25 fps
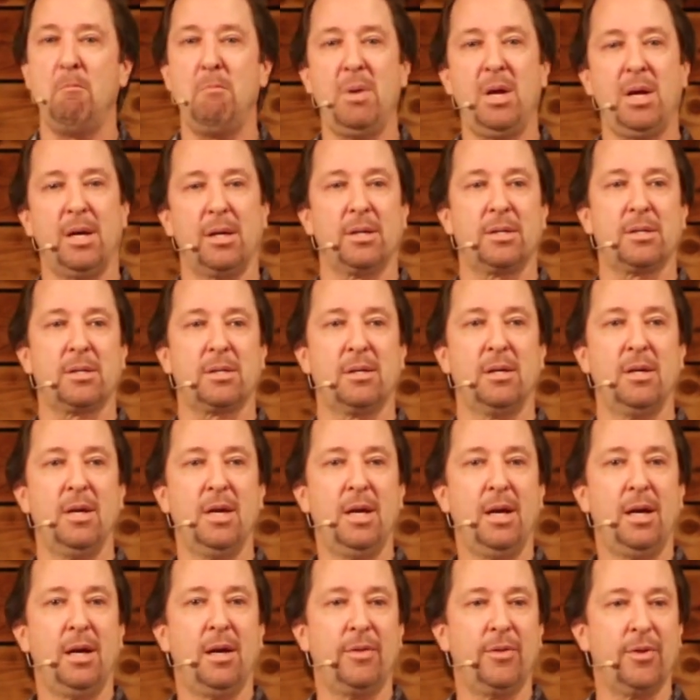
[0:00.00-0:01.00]
missed
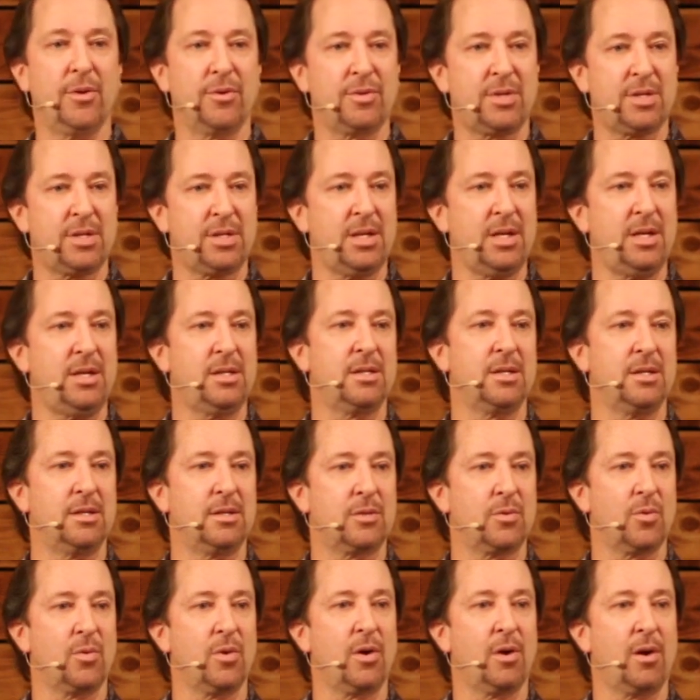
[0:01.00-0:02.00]
in those
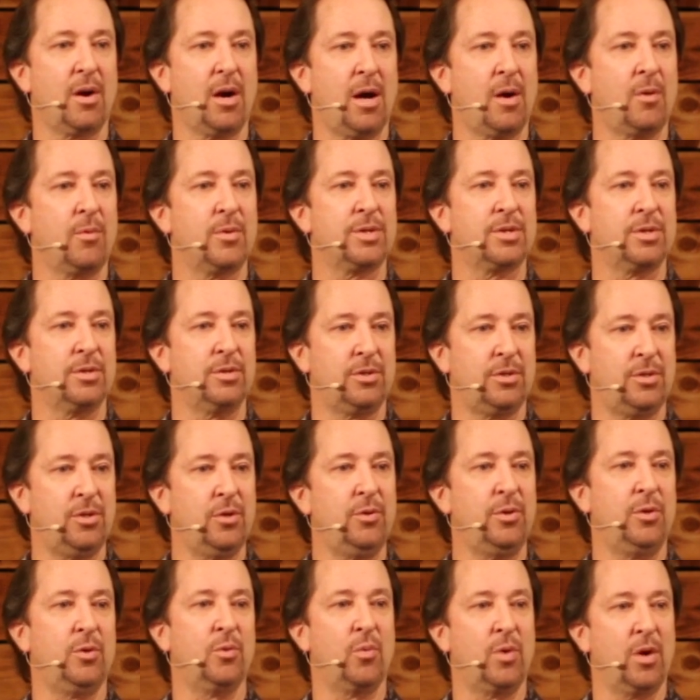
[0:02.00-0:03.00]
seasons where I wasn't
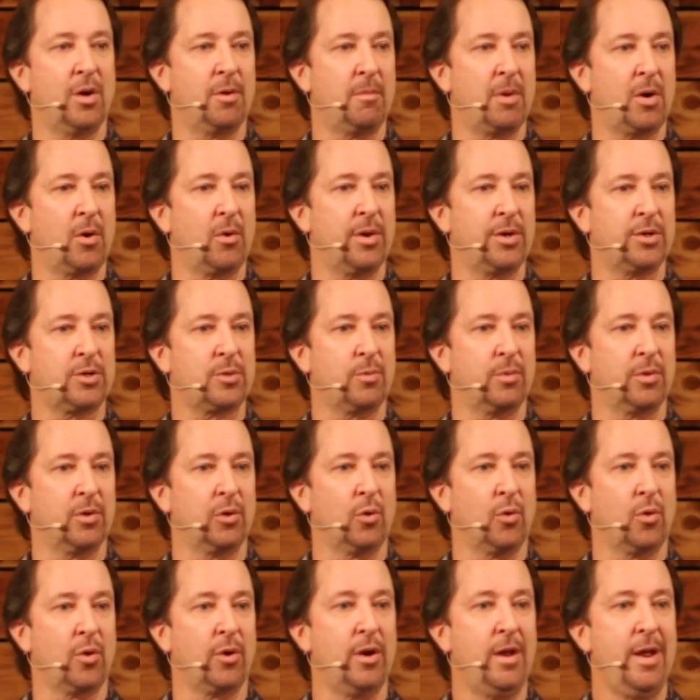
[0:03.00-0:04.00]
doing well in my relationship with
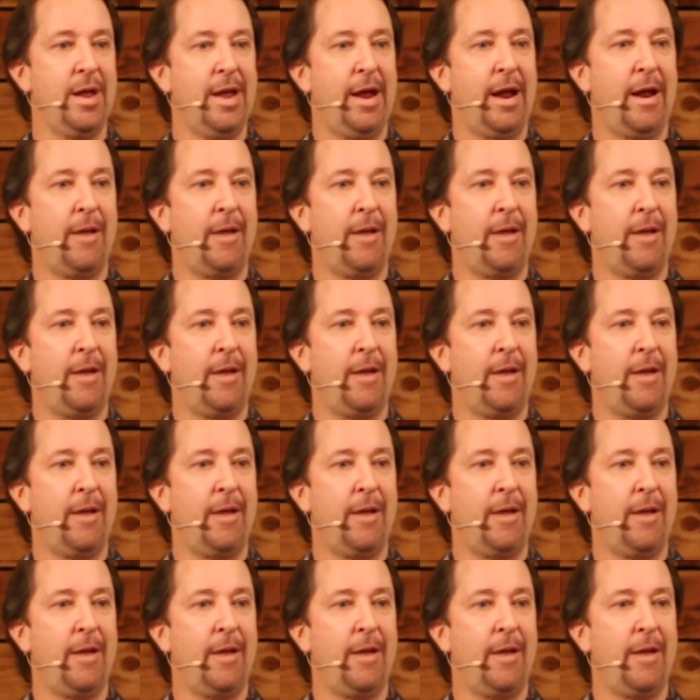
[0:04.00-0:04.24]
the Lord.